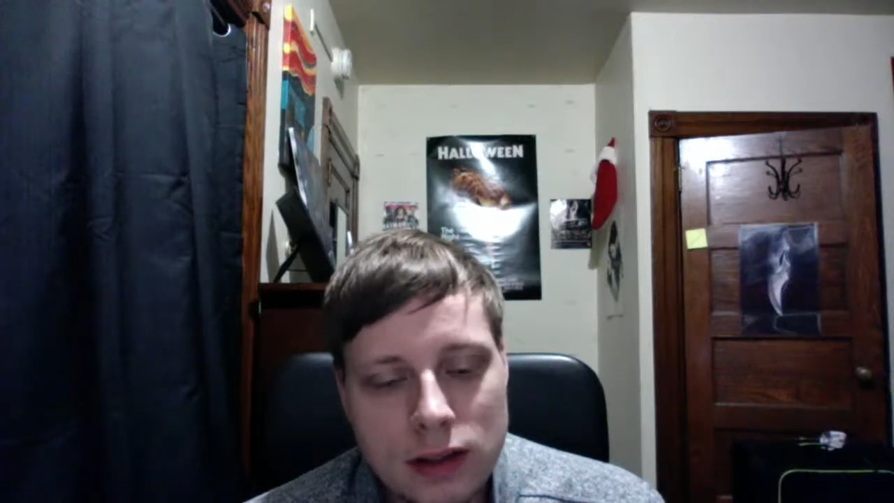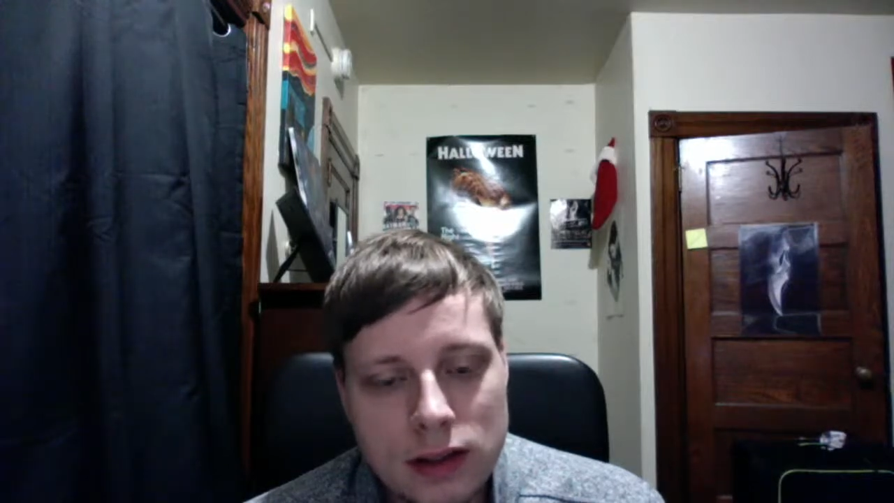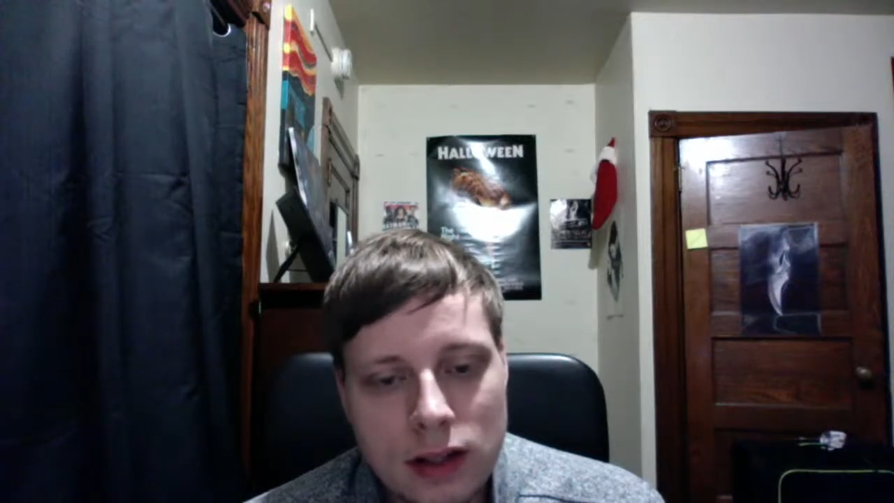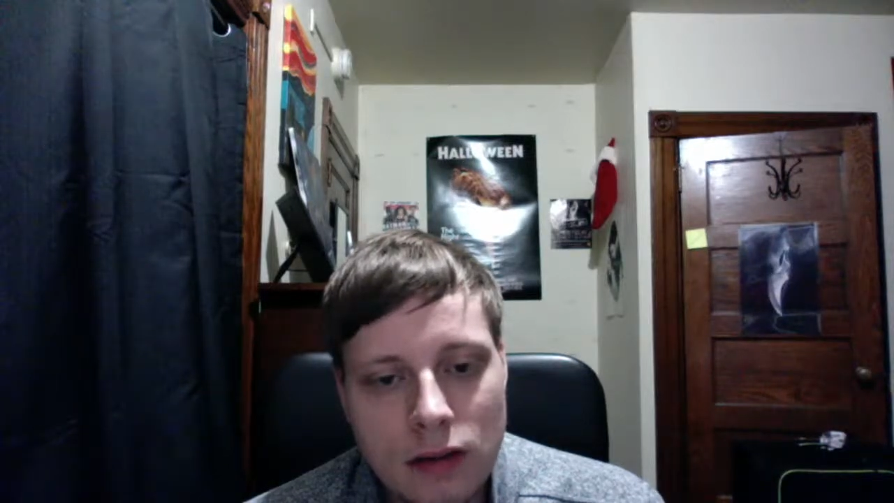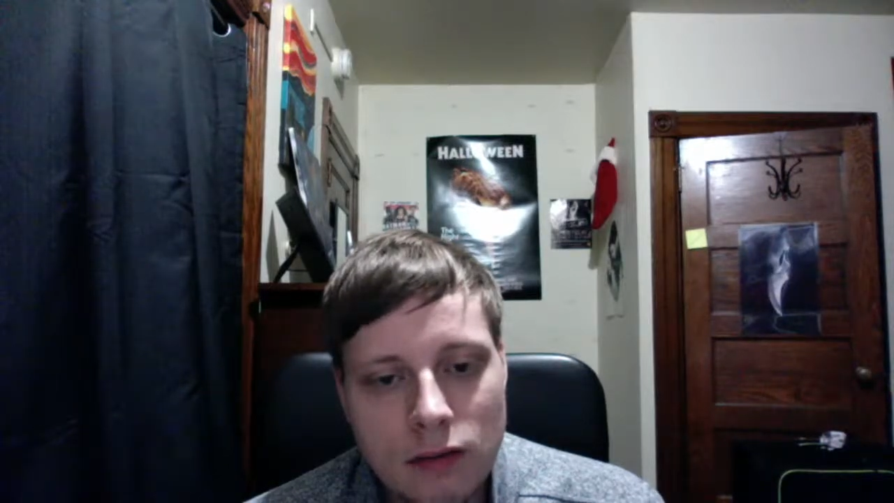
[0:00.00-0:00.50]

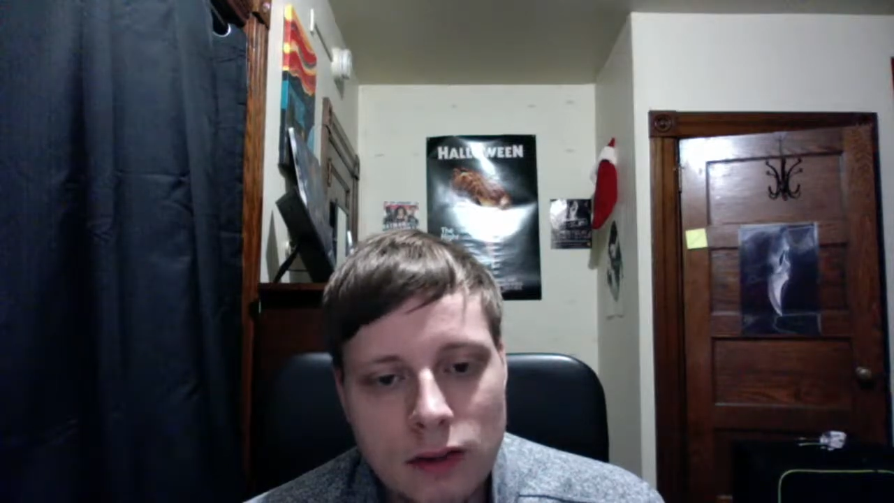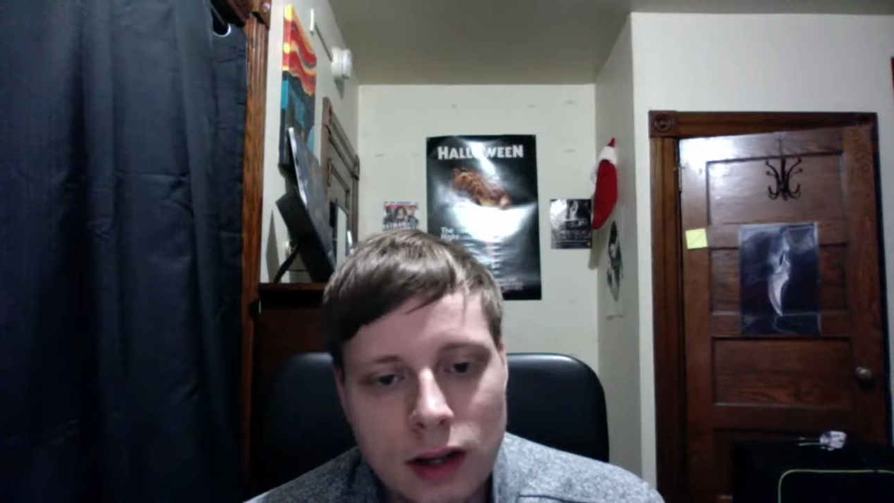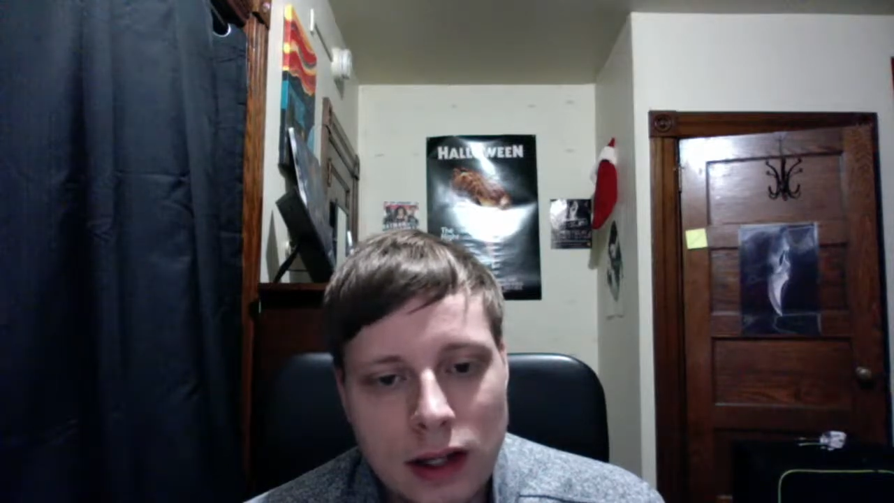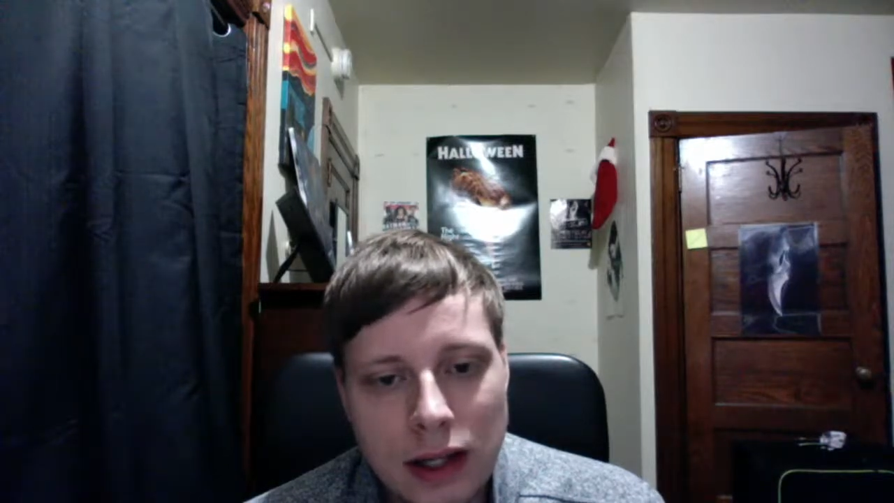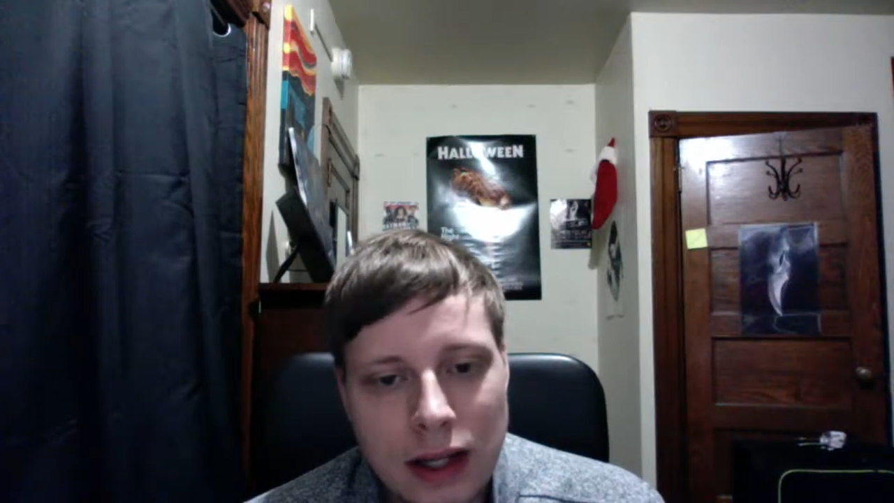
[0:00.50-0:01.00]
stuff. And I
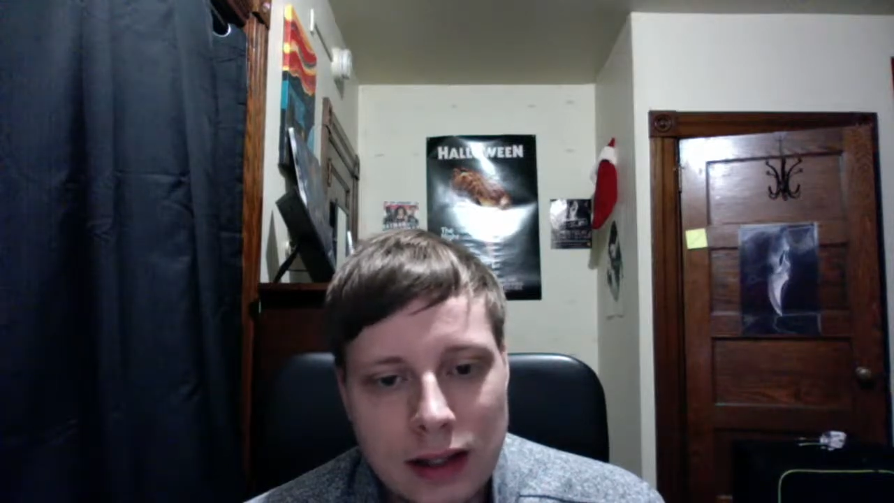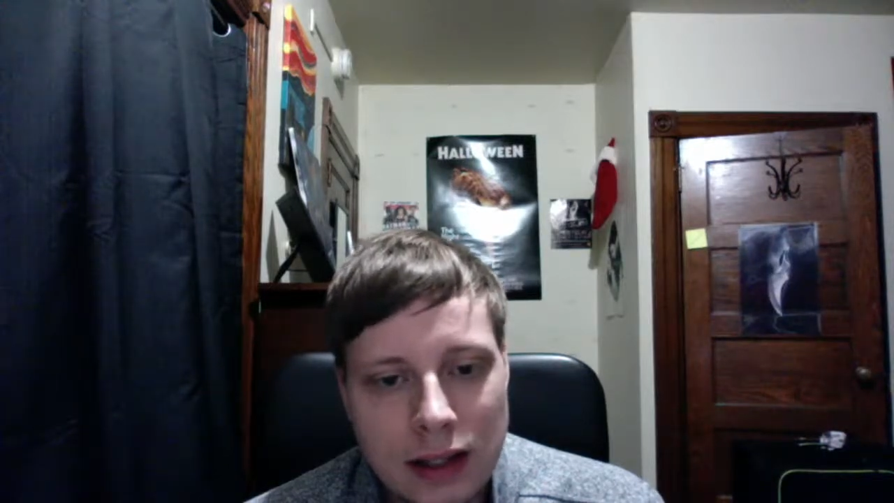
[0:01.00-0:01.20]
can't